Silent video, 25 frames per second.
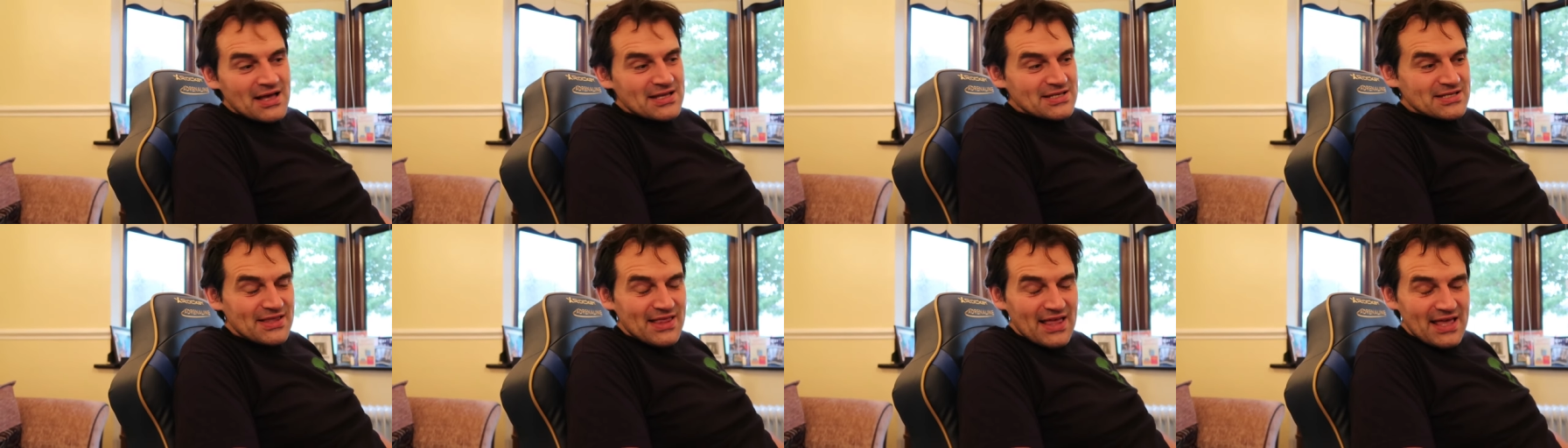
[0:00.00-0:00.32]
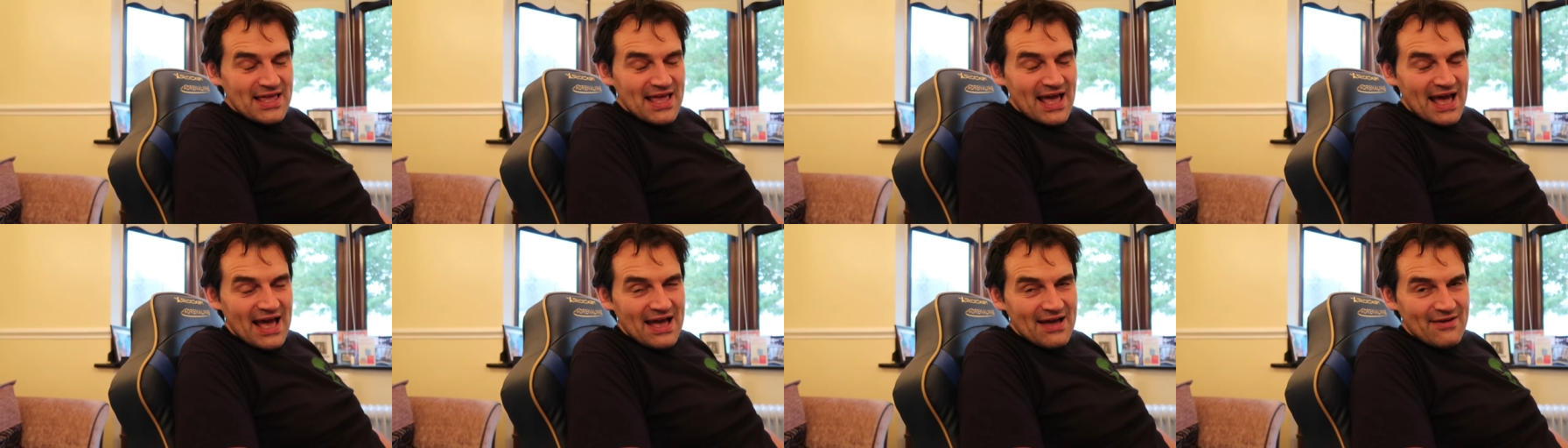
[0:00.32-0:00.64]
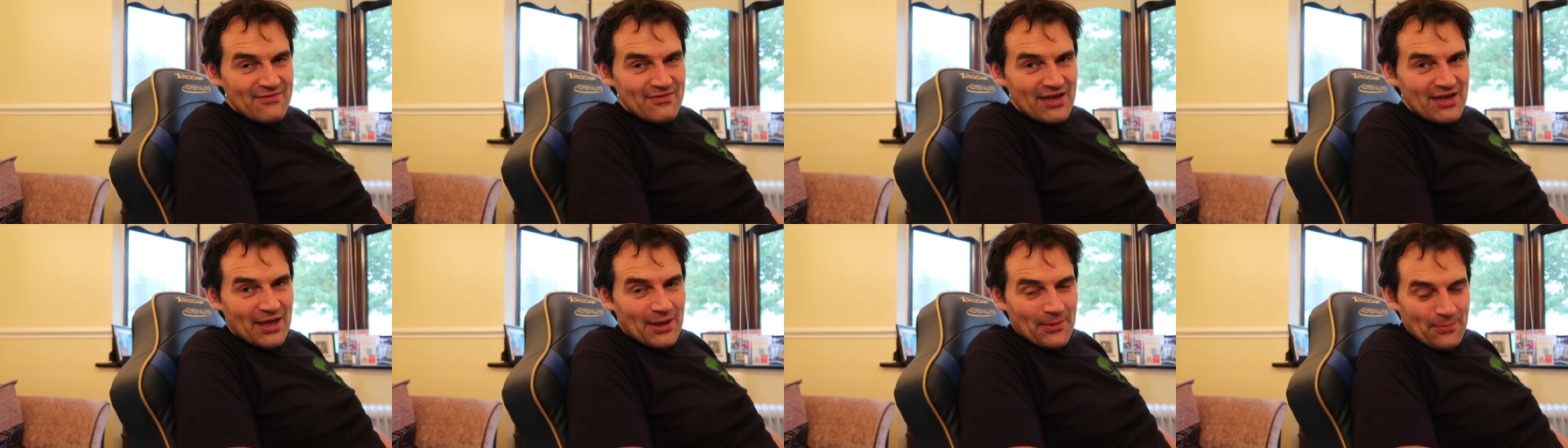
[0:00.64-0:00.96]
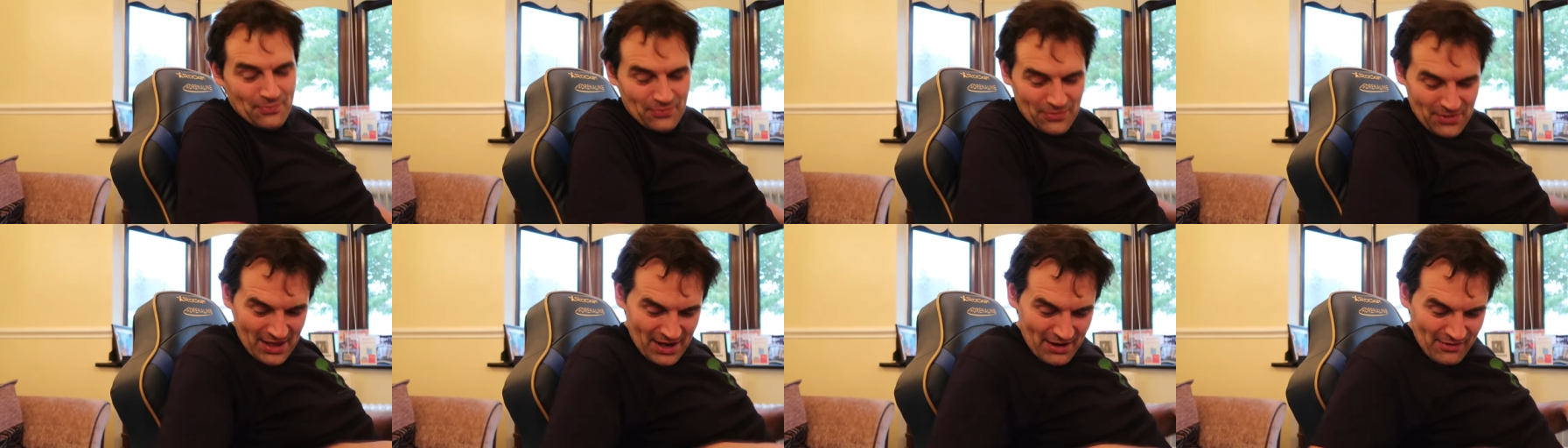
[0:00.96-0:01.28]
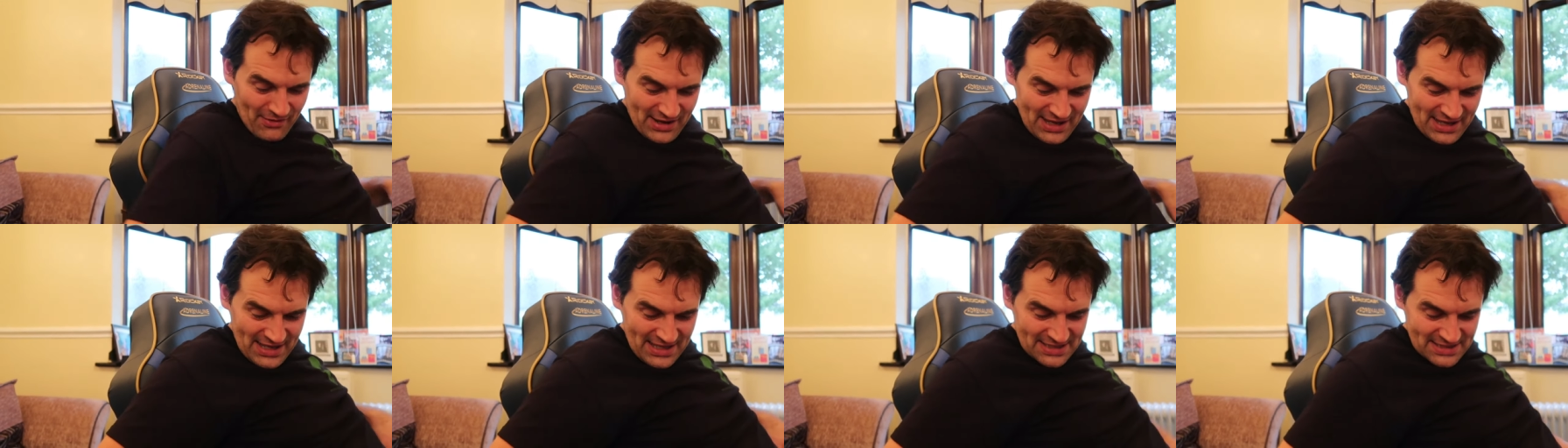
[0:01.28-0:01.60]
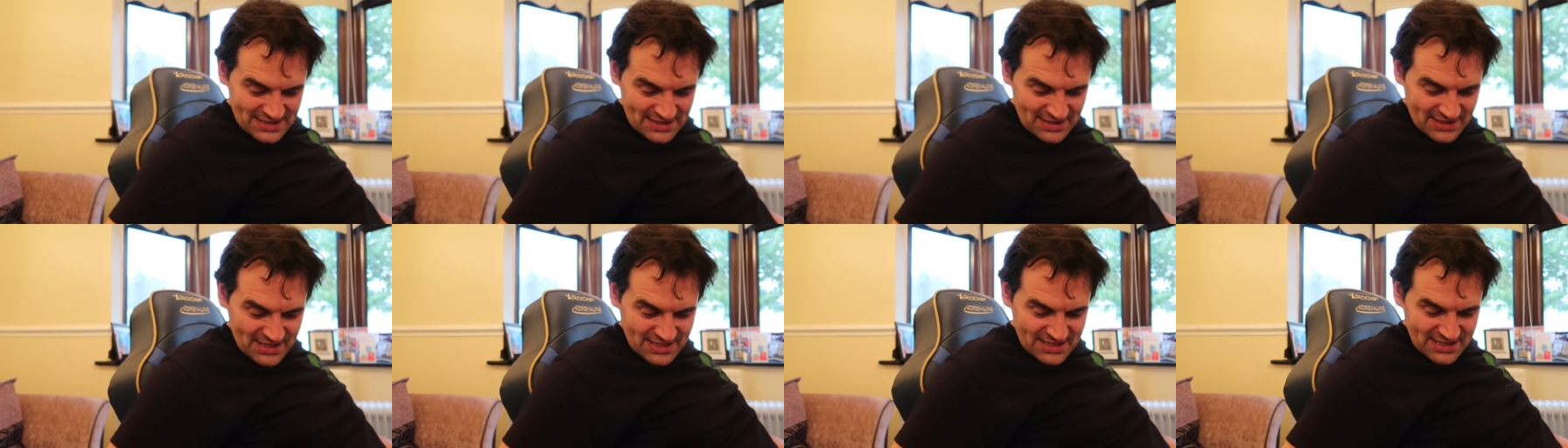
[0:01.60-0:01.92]
So there you have it. There it
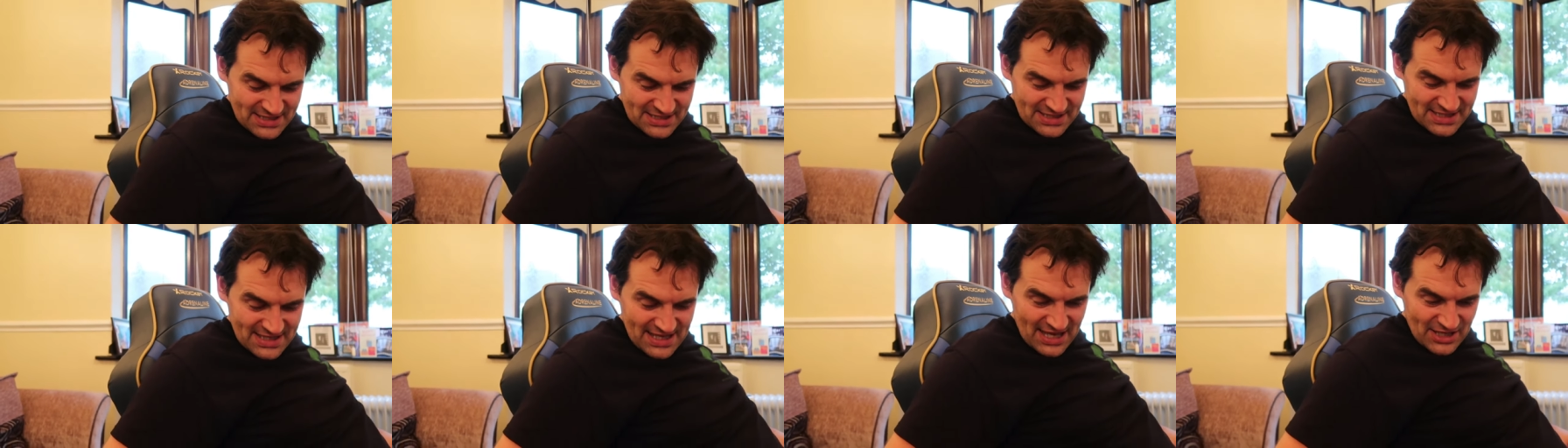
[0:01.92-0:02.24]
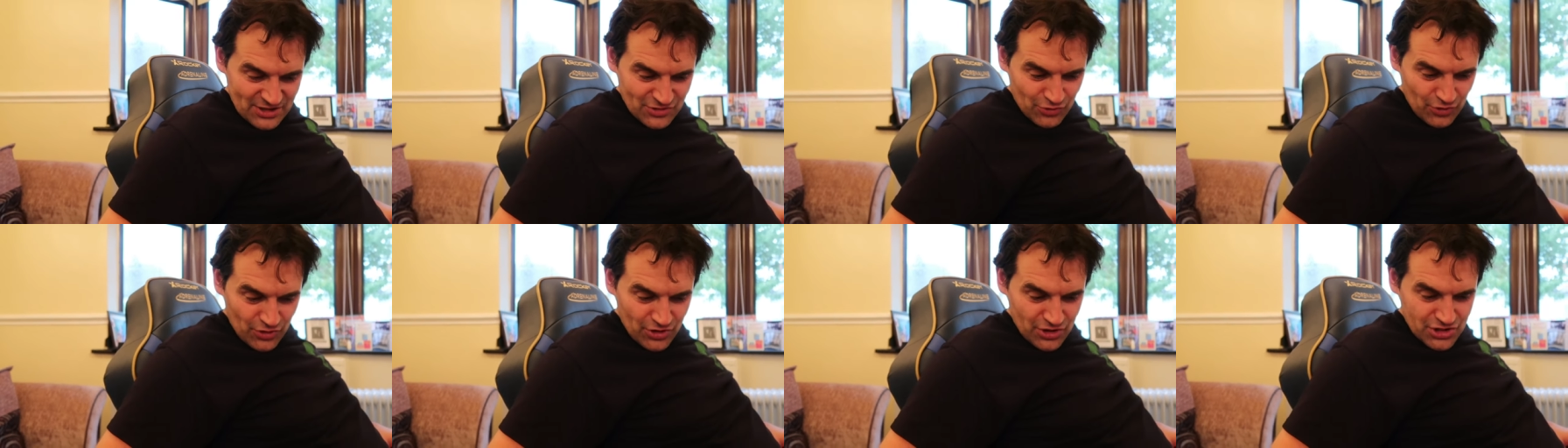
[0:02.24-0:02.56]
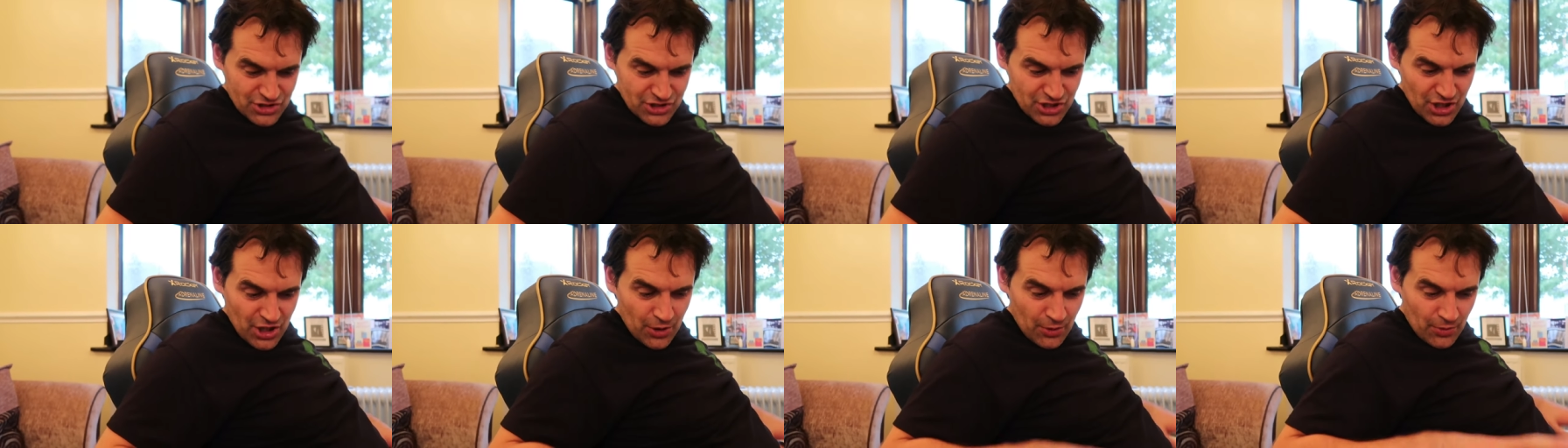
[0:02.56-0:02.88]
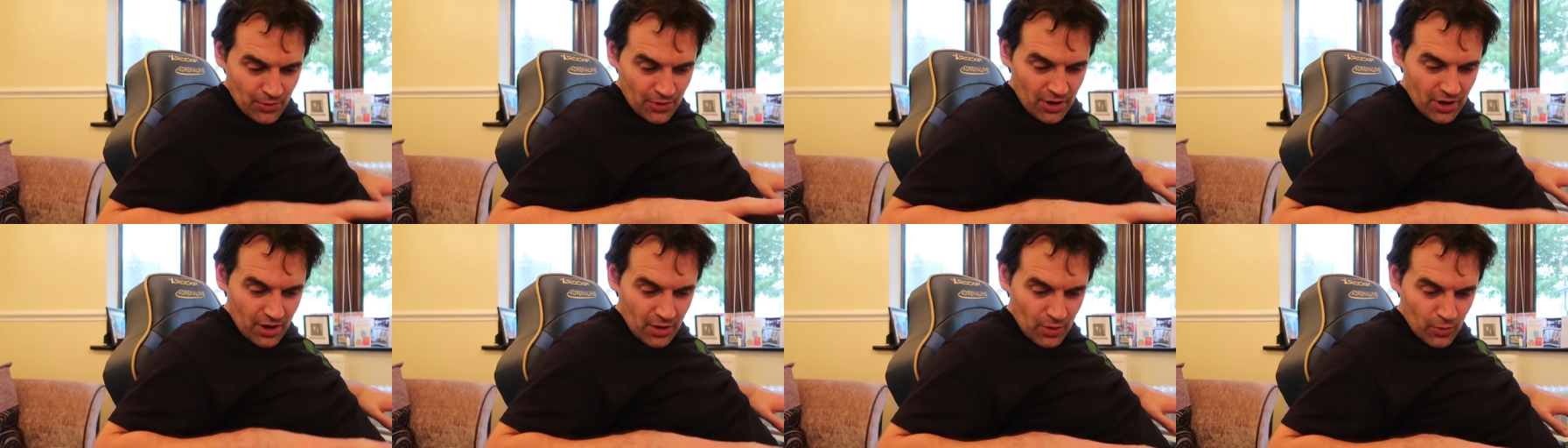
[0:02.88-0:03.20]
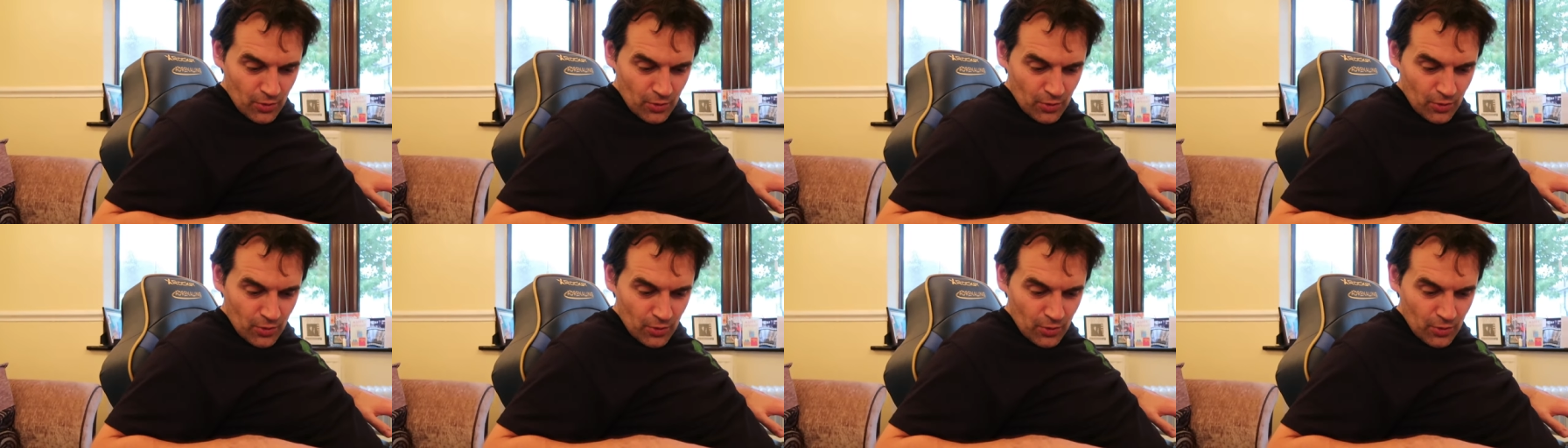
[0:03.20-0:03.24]
is. This is the X-Rocker 2.